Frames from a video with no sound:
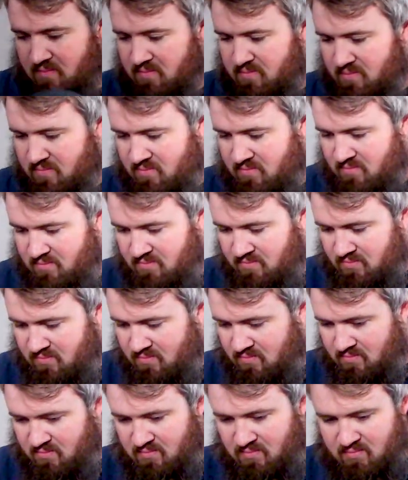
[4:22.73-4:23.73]

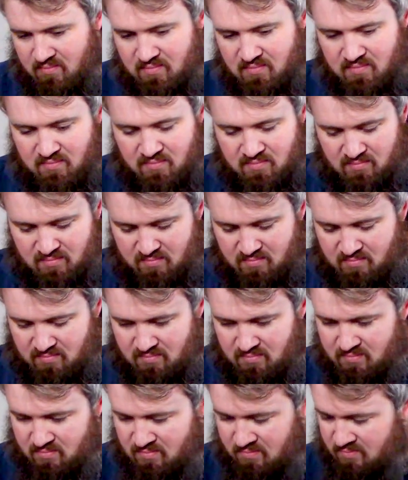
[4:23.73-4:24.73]

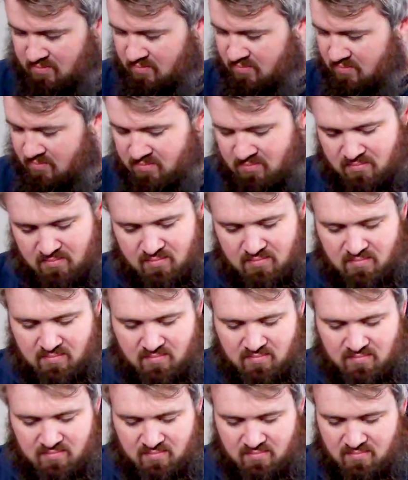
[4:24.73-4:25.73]

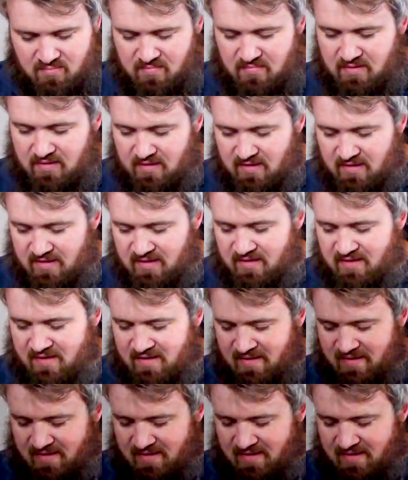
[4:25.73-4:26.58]
(silent)